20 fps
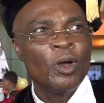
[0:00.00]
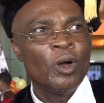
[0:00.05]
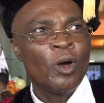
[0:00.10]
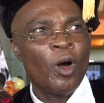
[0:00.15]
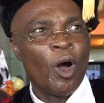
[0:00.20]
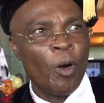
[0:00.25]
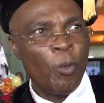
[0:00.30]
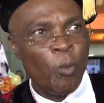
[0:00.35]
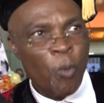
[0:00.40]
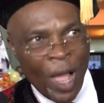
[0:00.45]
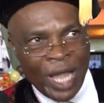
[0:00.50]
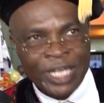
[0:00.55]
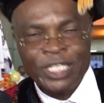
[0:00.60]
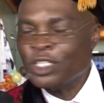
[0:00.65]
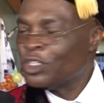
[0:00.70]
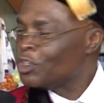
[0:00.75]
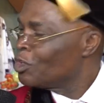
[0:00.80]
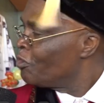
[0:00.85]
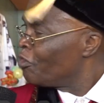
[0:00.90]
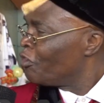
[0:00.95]
or where
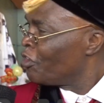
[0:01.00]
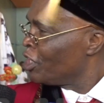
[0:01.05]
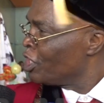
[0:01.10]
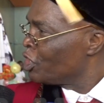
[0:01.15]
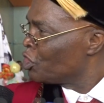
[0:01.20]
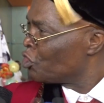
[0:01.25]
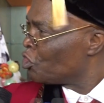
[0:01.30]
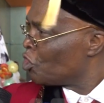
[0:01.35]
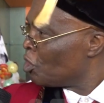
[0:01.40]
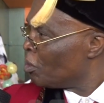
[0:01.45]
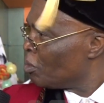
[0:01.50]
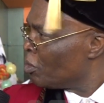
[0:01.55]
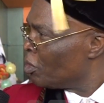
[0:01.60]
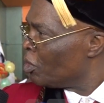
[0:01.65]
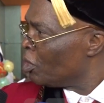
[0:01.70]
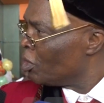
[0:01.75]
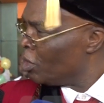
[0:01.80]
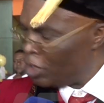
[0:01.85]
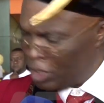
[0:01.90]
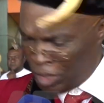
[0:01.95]
did you finish
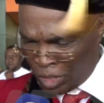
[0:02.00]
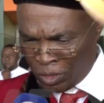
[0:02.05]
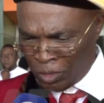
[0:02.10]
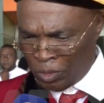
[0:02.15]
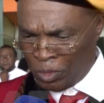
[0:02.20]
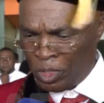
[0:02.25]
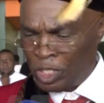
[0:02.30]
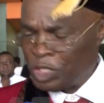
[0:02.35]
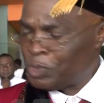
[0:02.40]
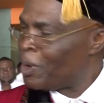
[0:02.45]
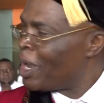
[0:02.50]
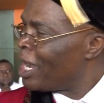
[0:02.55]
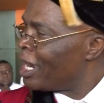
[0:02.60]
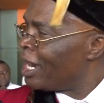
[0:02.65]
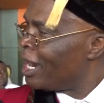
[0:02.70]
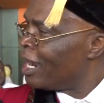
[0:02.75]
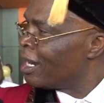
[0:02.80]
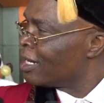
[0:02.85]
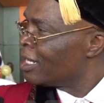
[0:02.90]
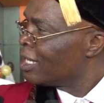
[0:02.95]
from? His
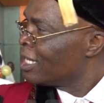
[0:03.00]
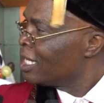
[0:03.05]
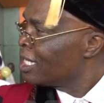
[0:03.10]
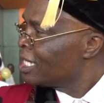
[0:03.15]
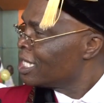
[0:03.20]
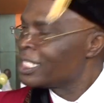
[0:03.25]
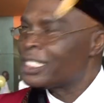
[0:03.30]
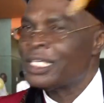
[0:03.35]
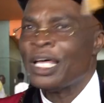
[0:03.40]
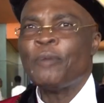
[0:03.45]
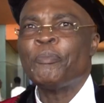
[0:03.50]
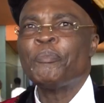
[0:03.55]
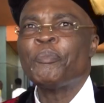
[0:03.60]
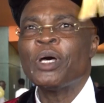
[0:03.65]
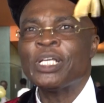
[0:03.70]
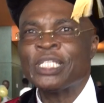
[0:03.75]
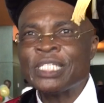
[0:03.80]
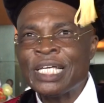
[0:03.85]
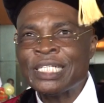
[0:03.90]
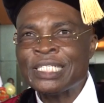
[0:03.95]
background. He said
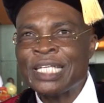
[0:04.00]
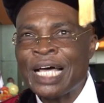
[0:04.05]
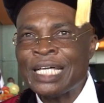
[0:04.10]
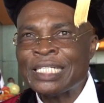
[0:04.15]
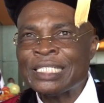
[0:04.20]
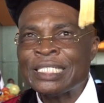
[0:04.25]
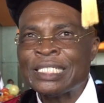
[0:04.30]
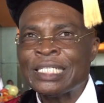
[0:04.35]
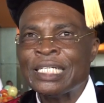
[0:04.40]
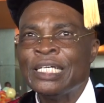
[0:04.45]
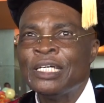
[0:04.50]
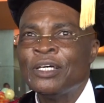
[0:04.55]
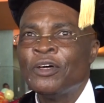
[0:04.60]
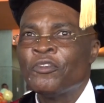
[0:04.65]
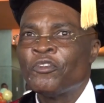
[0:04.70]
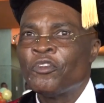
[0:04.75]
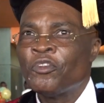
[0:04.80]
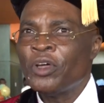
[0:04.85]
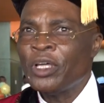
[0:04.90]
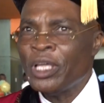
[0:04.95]
pay-setters
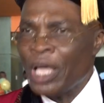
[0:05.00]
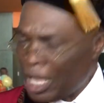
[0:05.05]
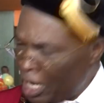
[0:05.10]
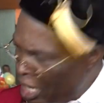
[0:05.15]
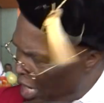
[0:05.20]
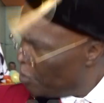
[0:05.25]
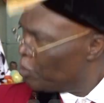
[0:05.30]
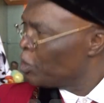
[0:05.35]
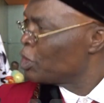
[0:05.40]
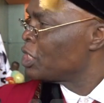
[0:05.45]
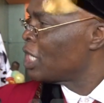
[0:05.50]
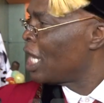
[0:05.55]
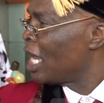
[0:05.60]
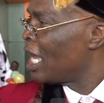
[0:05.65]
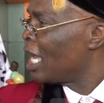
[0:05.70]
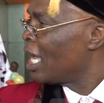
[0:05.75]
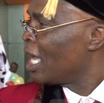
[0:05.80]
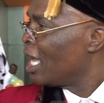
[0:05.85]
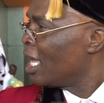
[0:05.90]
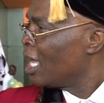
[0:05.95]
here in Abuja.
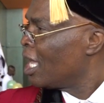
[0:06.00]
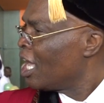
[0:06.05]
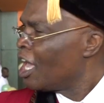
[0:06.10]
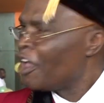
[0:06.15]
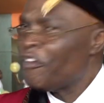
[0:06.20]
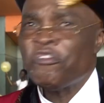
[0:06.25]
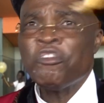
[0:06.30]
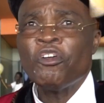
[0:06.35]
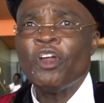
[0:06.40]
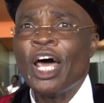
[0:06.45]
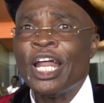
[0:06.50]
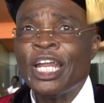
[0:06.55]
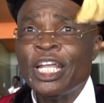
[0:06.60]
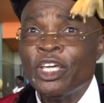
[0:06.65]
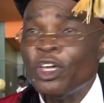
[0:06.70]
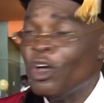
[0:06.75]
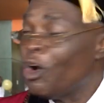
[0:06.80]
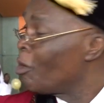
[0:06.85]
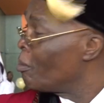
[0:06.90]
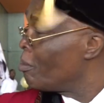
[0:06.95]
A Fulani
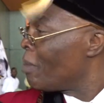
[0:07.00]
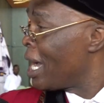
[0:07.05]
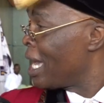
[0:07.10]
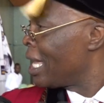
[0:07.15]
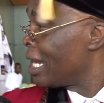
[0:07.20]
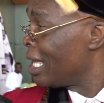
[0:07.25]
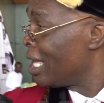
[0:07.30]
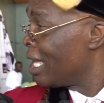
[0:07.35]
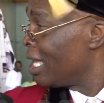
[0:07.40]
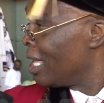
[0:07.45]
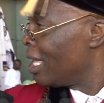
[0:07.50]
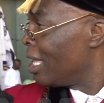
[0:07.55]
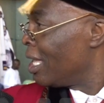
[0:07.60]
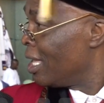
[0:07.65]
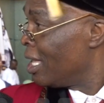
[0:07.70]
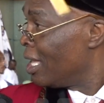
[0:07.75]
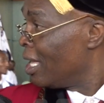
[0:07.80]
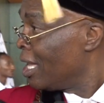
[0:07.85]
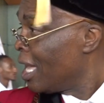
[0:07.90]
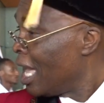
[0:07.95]
young man.
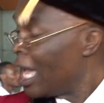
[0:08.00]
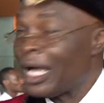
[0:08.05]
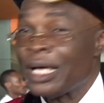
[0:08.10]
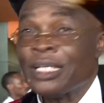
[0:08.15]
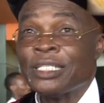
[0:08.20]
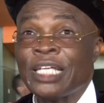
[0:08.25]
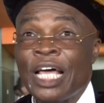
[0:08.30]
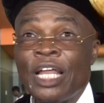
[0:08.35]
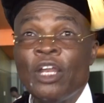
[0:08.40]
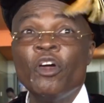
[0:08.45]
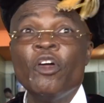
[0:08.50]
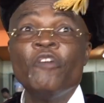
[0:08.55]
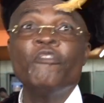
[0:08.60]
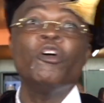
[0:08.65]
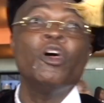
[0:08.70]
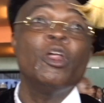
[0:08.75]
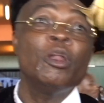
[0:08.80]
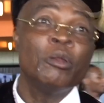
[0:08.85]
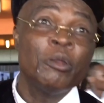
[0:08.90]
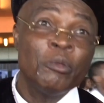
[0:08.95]
I can tell you,
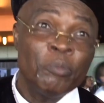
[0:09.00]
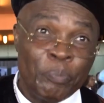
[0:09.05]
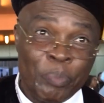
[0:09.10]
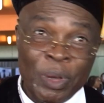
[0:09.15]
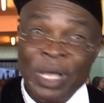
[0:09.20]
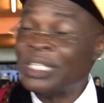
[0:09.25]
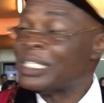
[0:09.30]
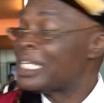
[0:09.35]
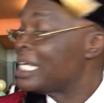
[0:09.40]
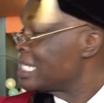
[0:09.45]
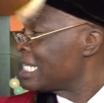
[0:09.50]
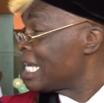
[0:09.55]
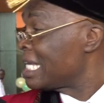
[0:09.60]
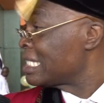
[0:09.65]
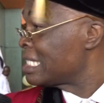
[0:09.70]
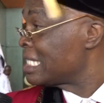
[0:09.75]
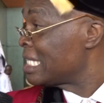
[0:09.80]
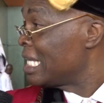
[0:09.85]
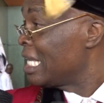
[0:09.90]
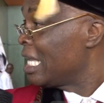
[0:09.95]
even in pay-setters,